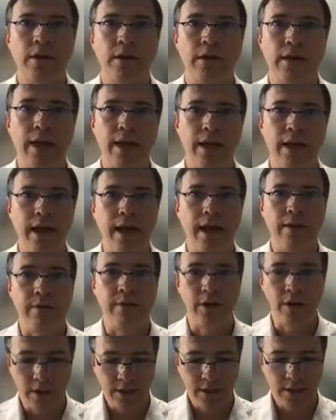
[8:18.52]
Okay, and
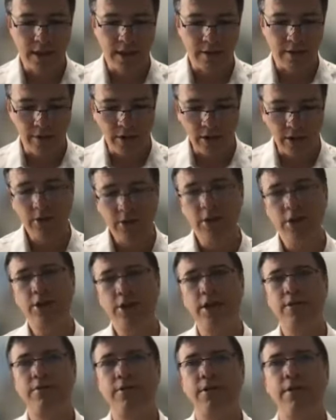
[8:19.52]
we're not and we're not
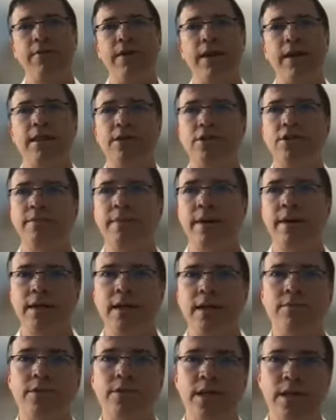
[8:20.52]
hoshesh for the fact that she might
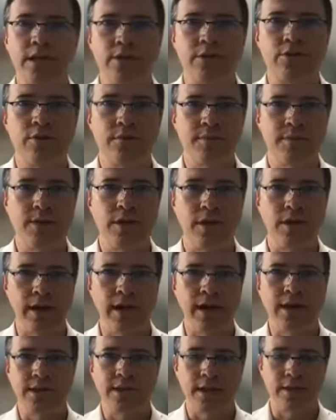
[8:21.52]
come to eat truma
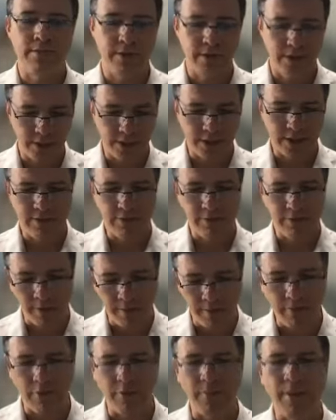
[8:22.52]
doraisa. We'll just
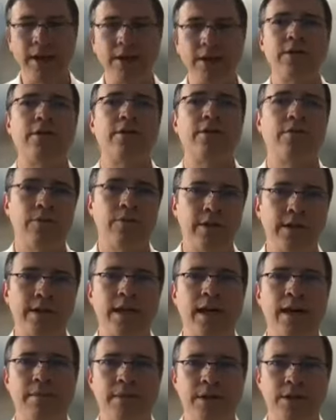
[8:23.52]
remember, remind her all the
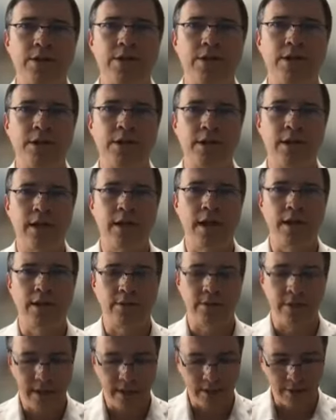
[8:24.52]
time that she's only allowed
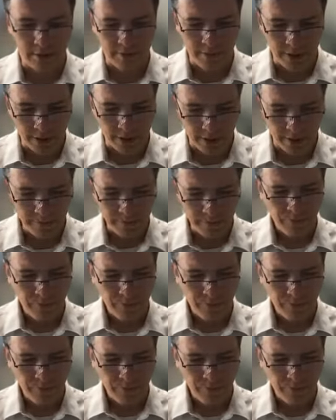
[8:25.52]
to eat durabonon.